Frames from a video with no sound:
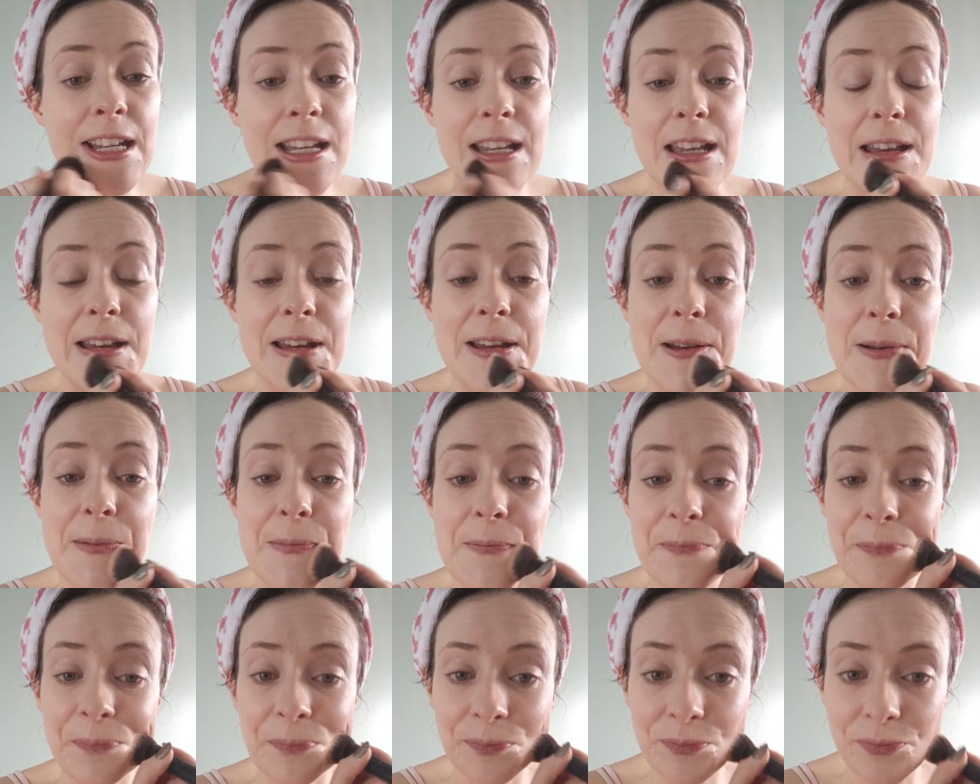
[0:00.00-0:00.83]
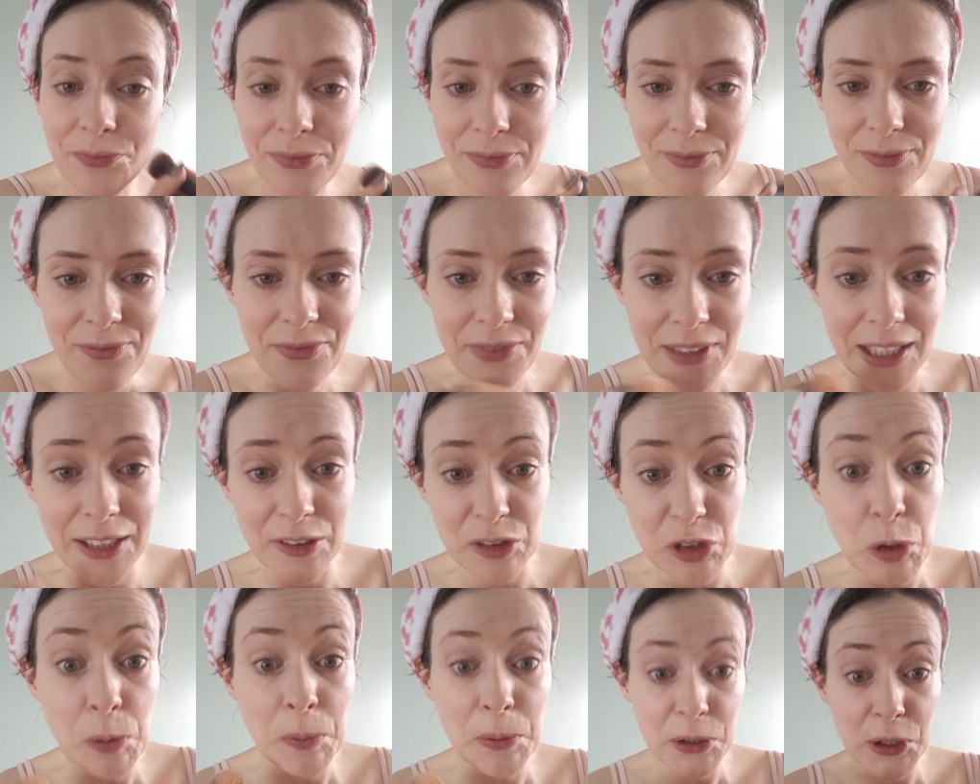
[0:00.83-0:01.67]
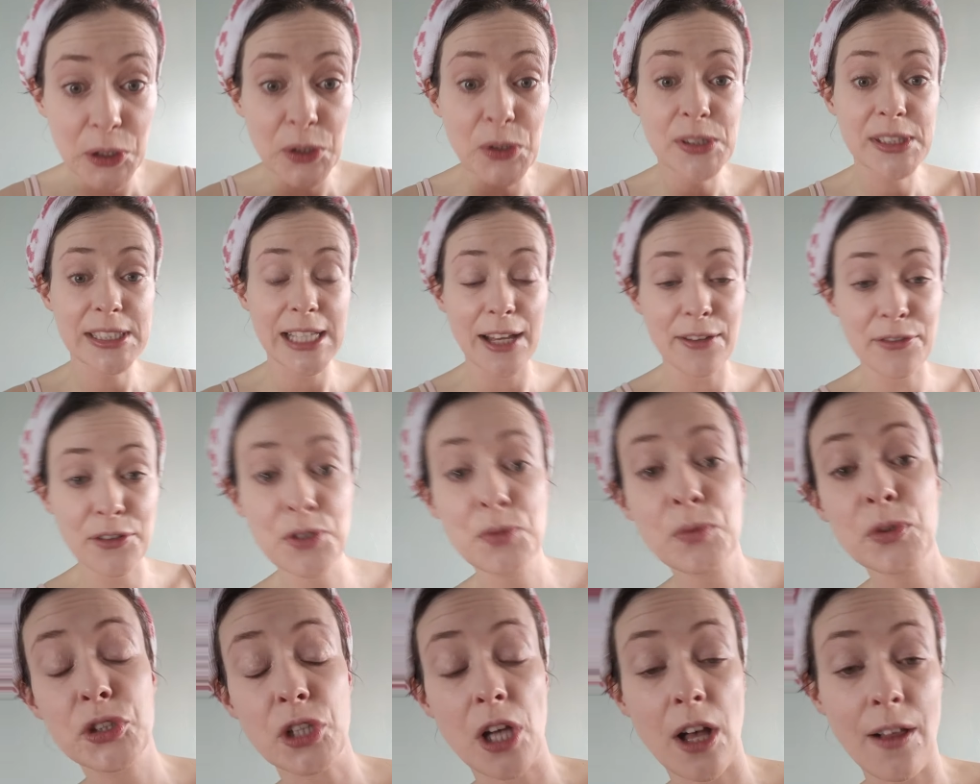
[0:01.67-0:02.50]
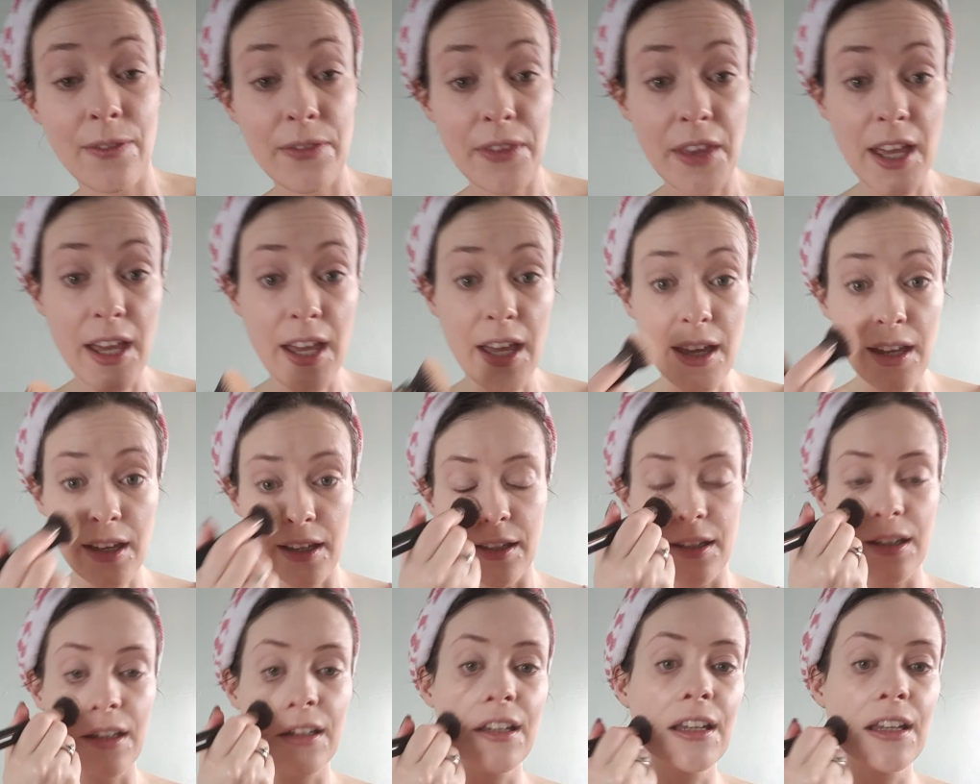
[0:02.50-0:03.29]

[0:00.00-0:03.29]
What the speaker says: And W7 was on there,